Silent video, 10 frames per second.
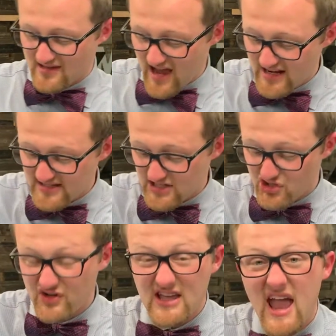God is the
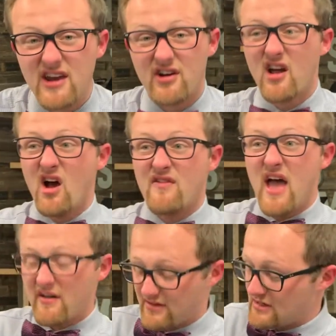creator of
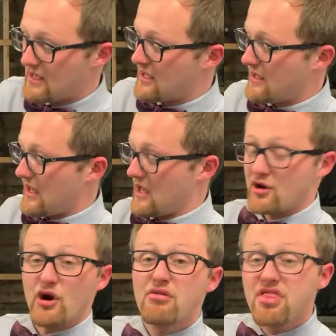heaven
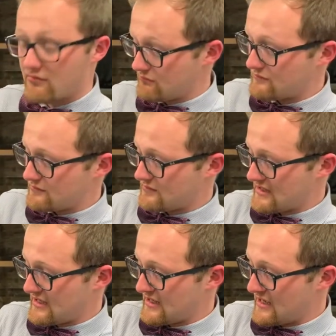and earth.
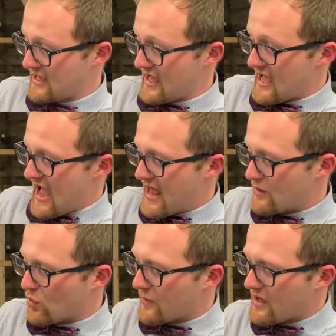
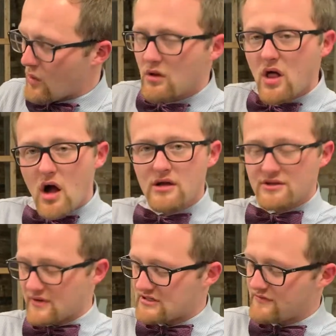And when we go along in
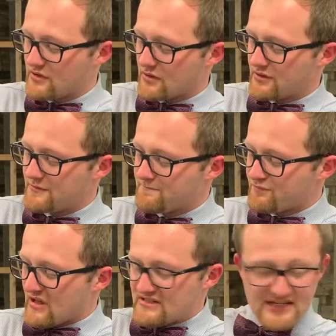the rest of the Old
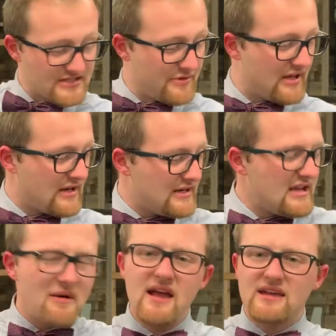Testament,
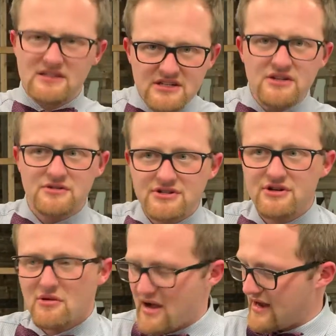Nehemiah continues
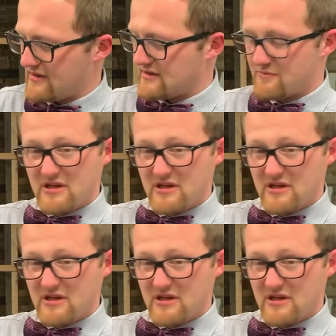to remind the